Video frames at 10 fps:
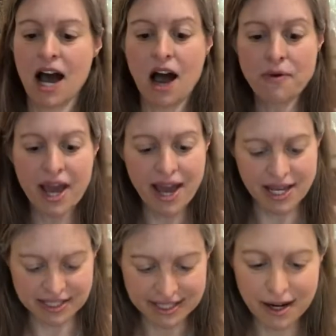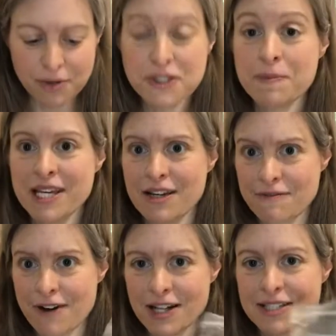Okay, so speaking of
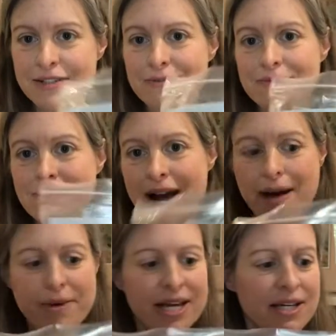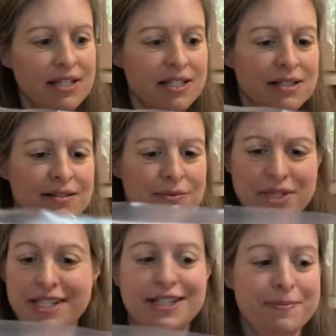Fox and Rabbit,
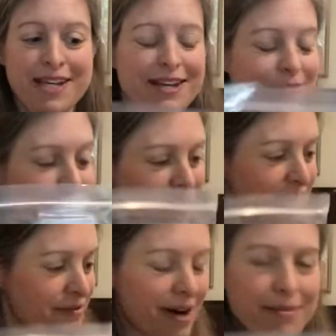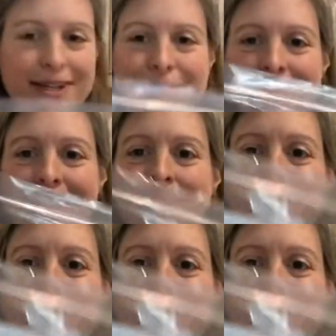was I speaking of Fox and Rabbit? Oh, I am